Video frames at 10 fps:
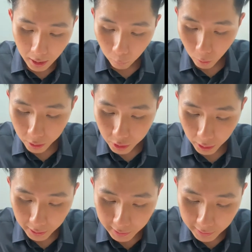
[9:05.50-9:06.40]
which
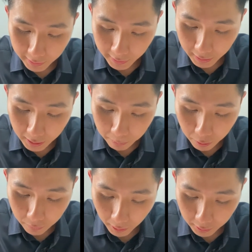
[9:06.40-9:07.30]
is the second
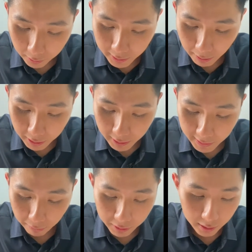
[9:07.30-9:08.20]
input value,
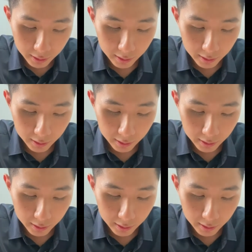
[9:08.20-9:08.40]
77.